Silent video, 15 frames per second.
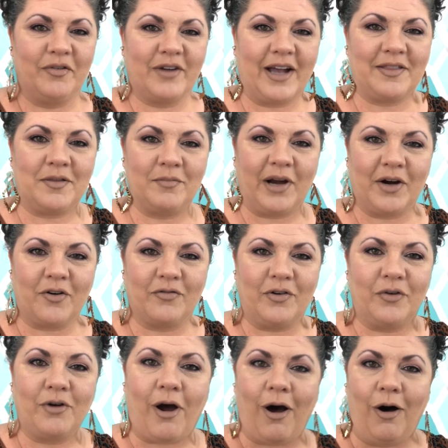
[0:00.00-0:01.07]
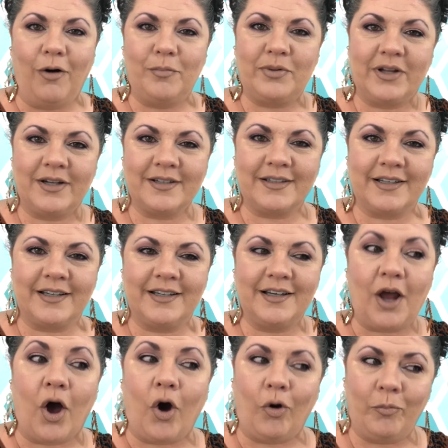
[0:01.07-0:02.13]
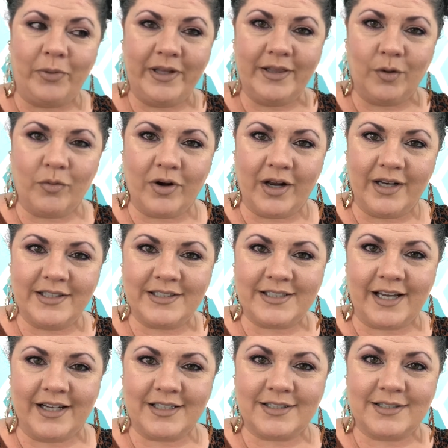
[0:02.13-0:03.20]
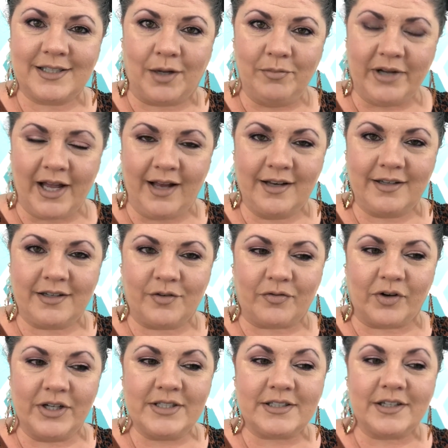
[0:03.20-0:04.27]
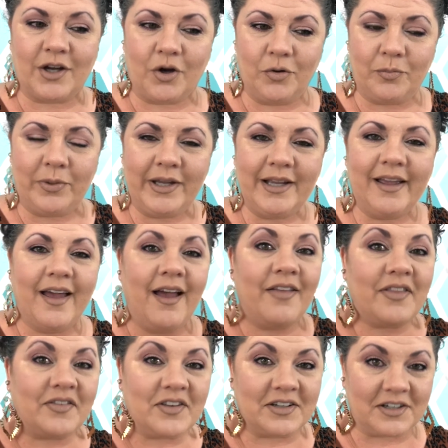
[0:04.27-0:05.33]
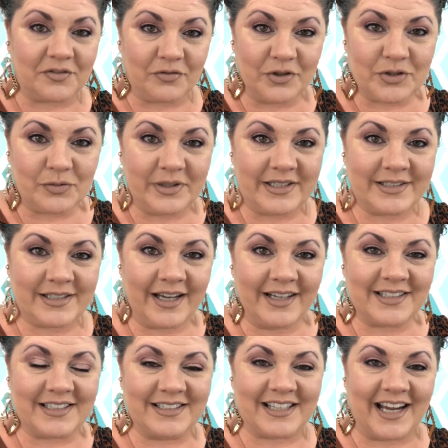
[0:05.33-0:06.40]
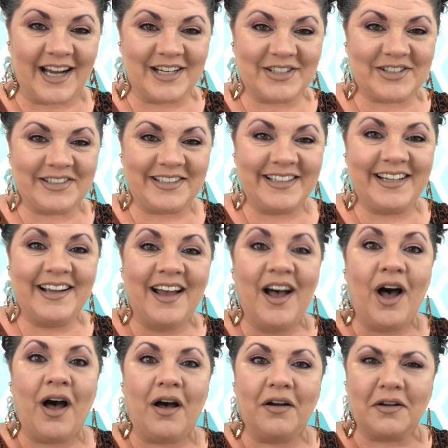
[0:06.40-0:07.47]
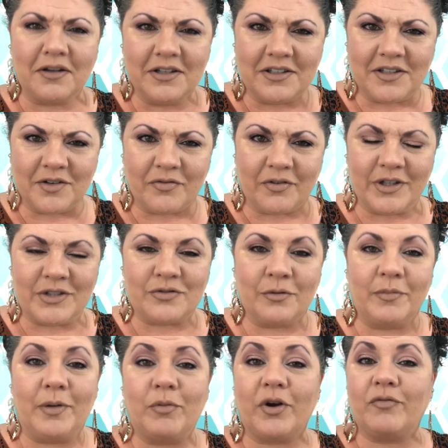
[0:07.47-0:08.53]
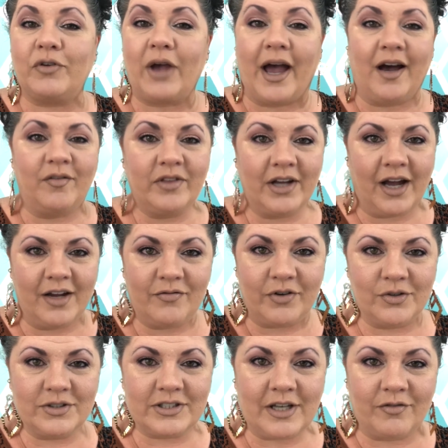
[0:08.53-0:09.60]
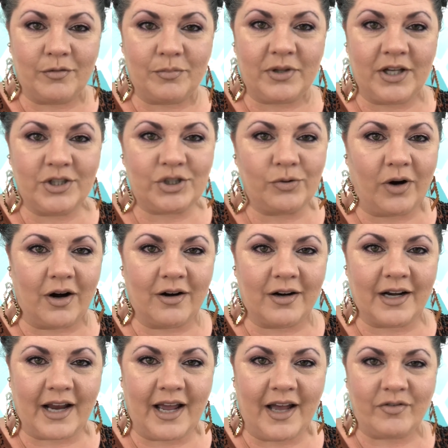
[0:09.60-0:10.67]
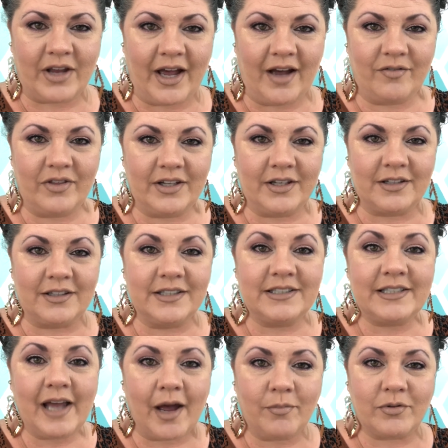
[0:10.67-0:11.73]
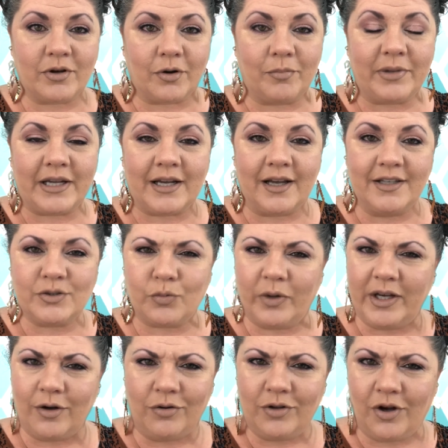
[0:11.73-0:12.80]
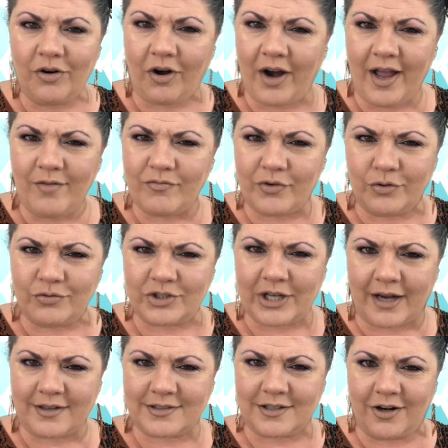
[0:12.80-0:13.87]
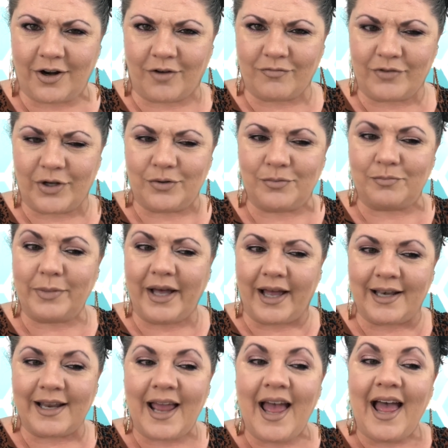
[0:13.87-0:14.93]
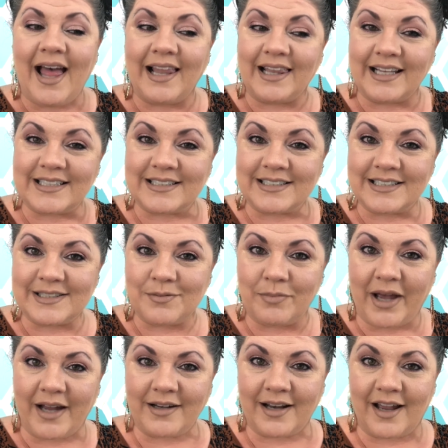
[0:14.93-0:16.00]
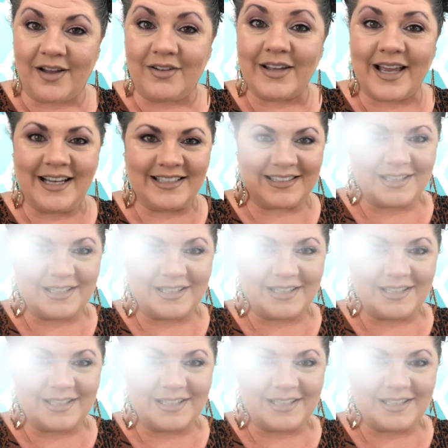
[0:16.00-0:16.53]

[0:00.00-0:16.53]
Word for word: we've got the microphone all plugged in, hoping that we're gonna detect some kind of difference and hoping that the difference we detect is actually a good difference. Remember, if you have the iPhone 7 Plus, you are gonna to have the little adapter because we no longer have phone jacks on our phone, but Let's listen back now and